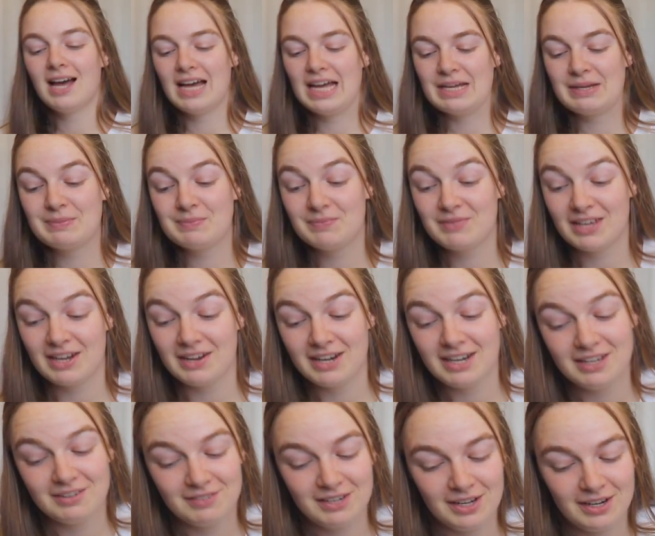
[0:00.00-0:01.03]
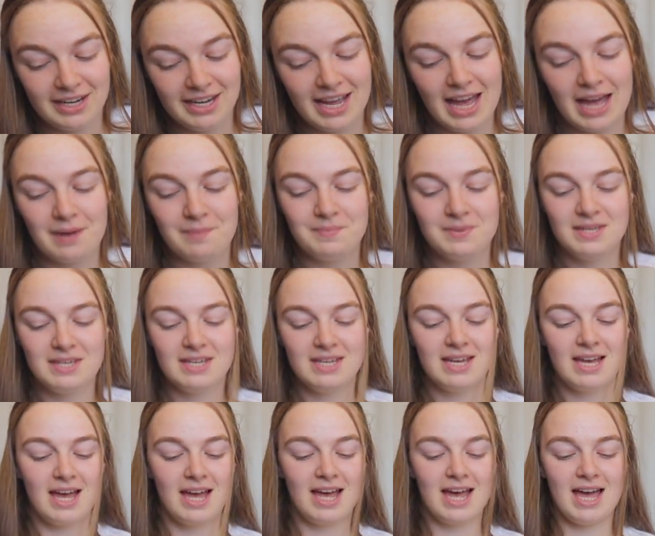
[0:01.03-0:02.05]
I'm very, very happy.
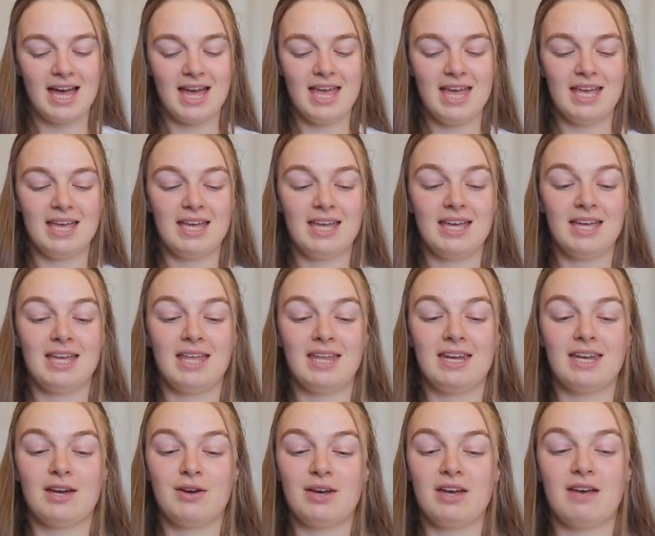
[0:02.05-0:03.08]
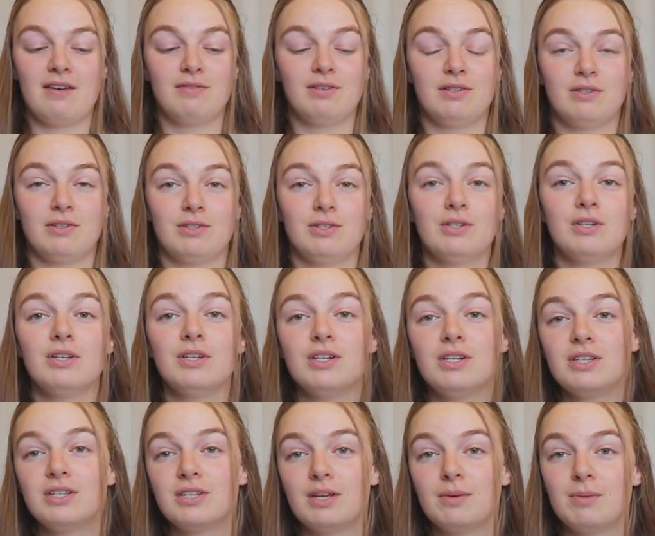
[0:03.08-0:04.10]
And now I have two
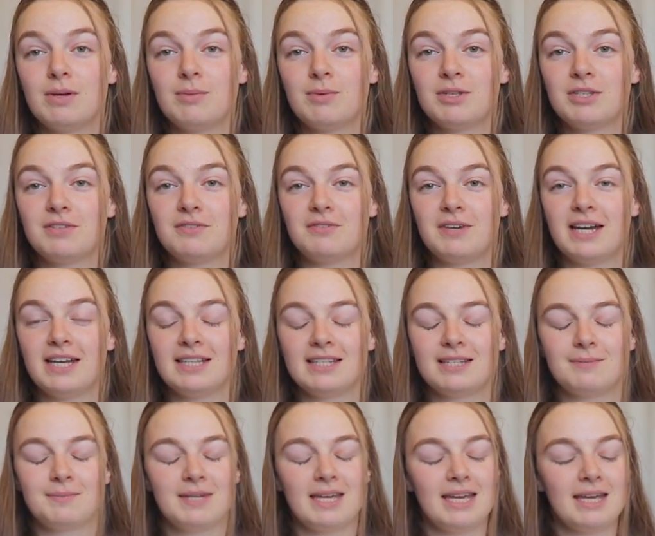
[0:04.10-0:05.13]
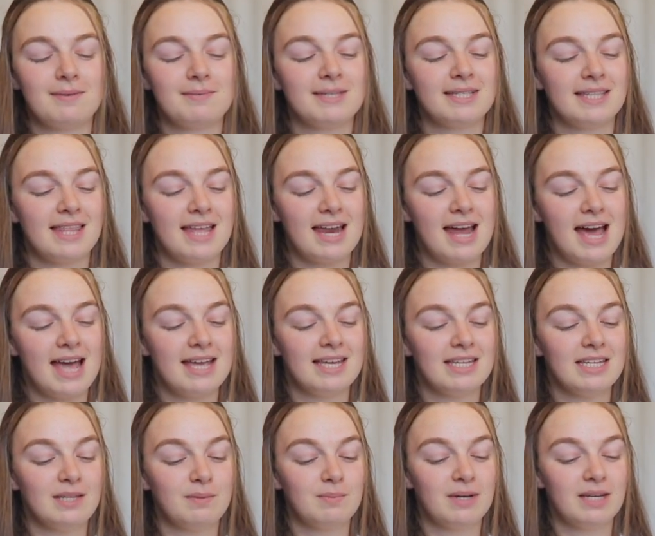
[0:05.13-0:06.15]
controllers, so I'll be able to find some games that I
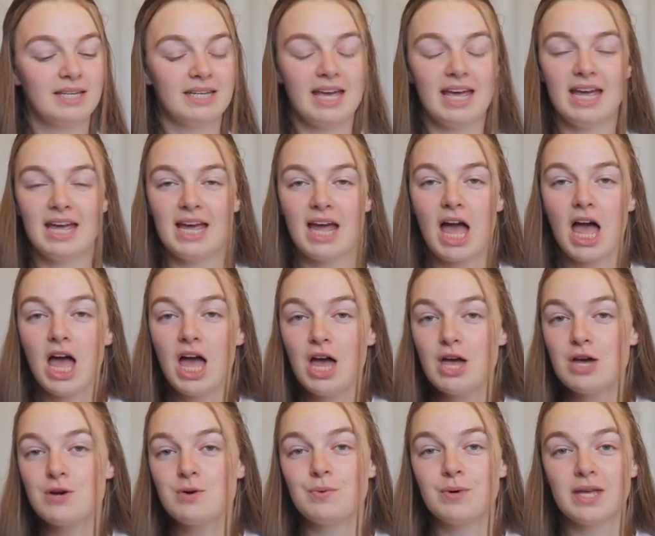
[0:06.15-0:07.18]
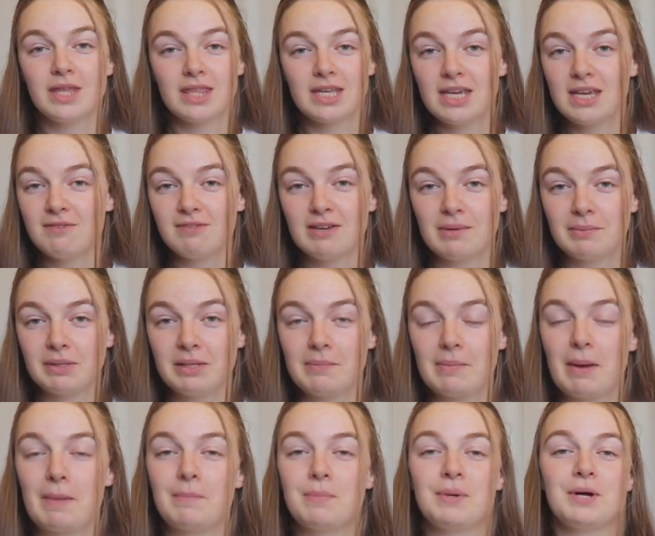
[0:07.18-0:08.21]
can play with a family
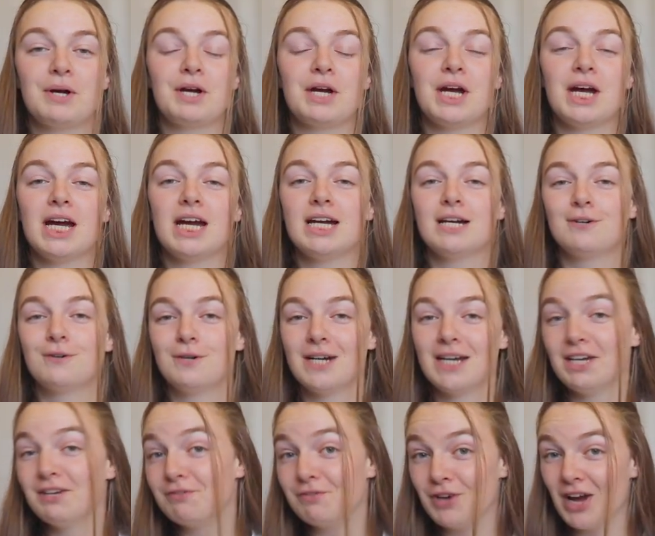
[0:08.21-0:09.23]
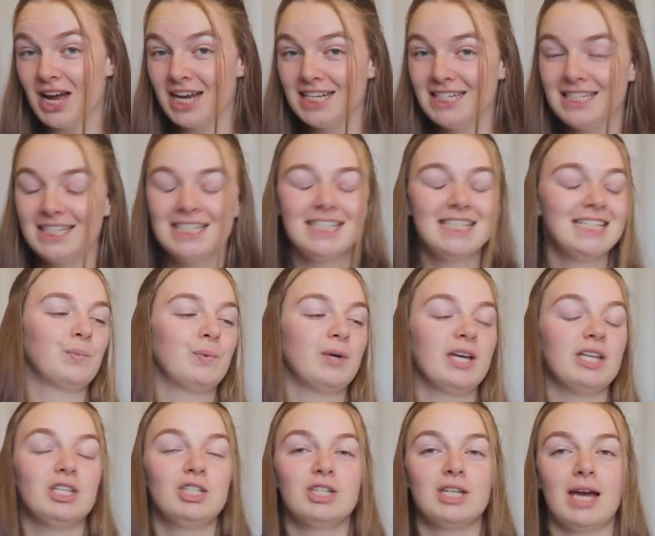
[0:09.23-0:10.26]
member or a friend,
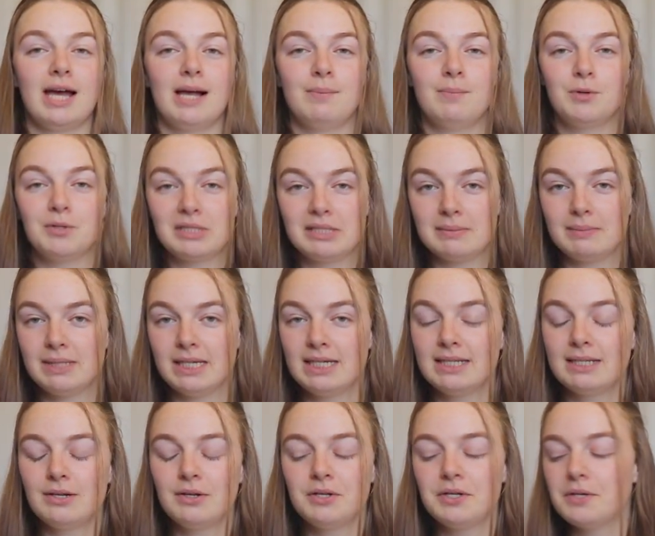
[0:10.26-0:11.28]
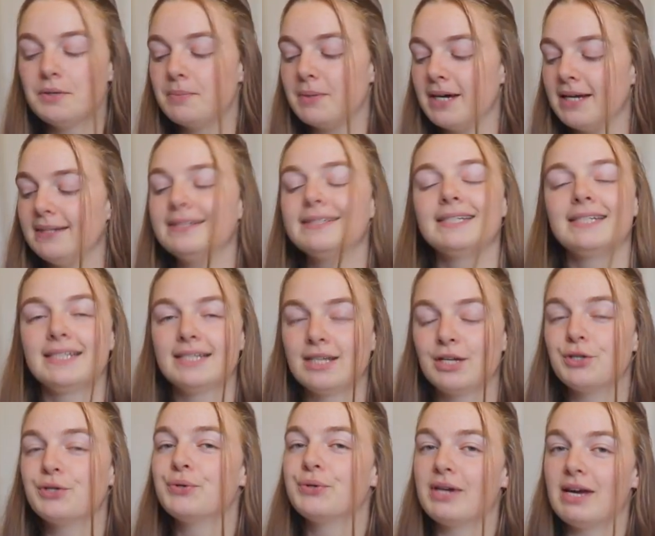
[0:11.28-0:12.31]
which I'll mostly play solo, but it's
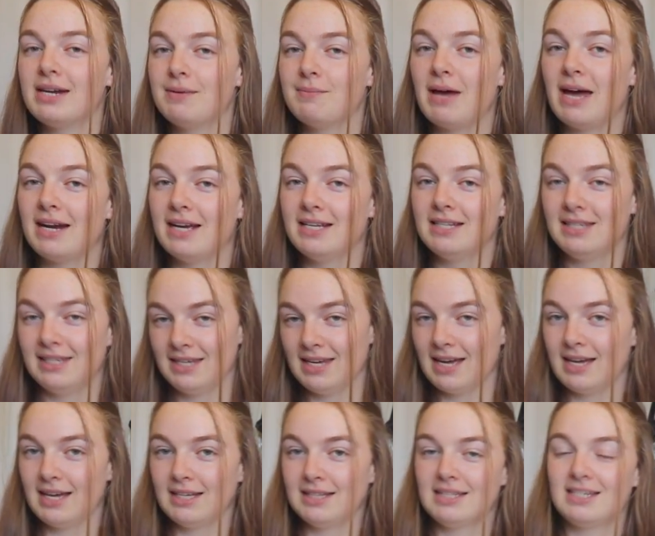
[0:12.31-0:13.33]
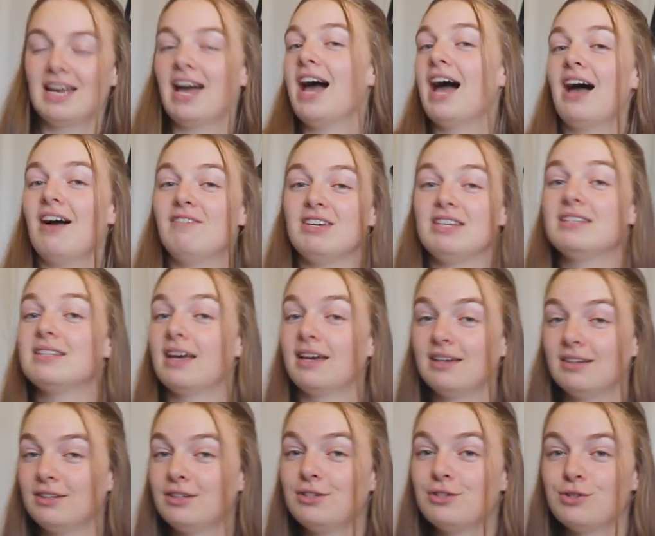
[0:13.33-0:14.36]
also not a bad idea to have a
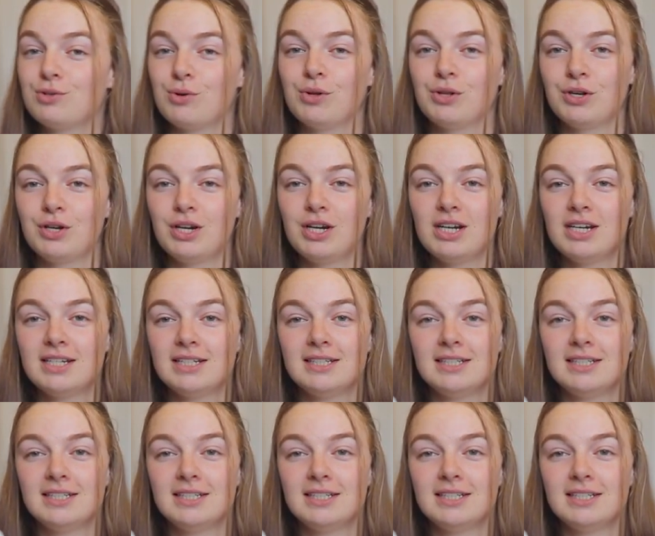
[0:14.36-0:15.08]
second controller.